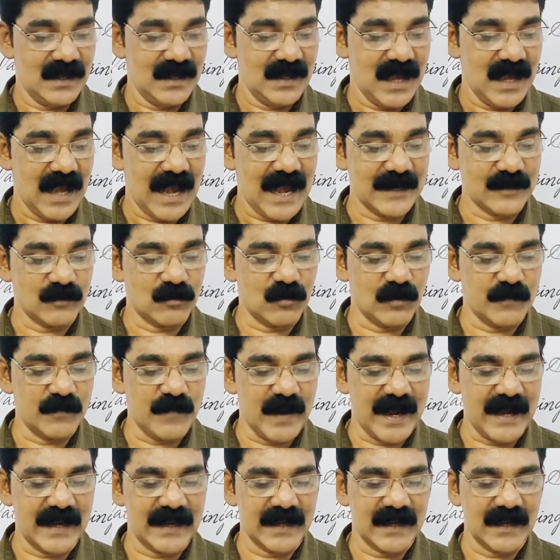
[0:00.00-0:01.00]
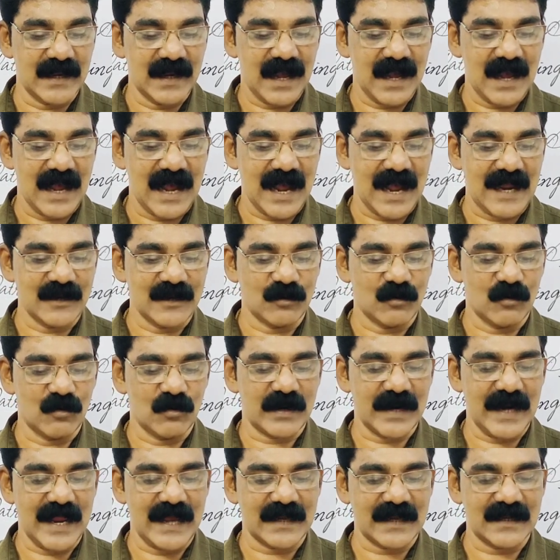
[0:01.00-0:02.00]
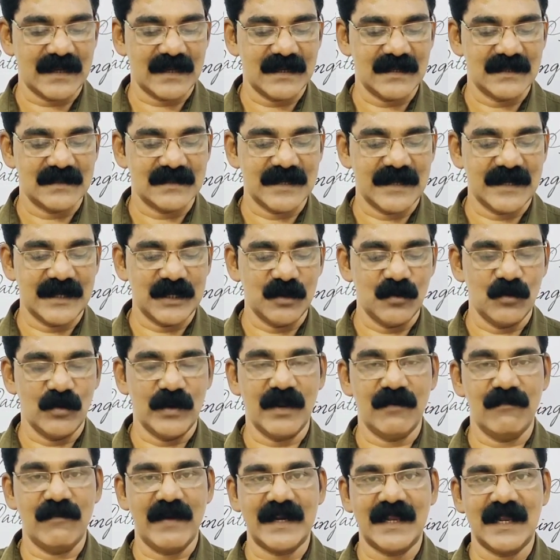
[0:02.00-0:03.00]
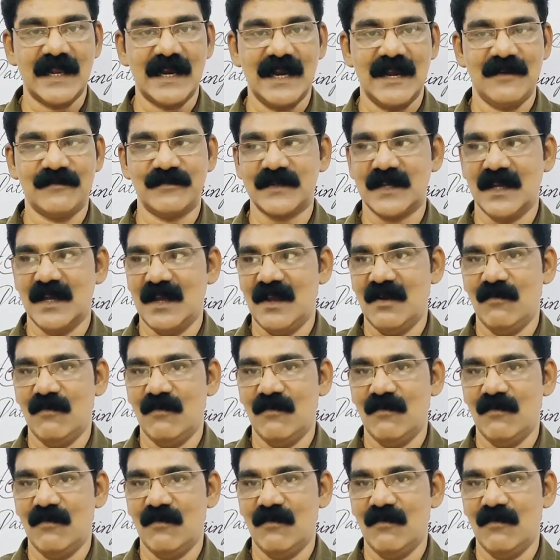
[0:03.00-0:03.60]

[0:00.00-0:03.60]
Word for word: And goodbye and good luck, said Yuri when he left.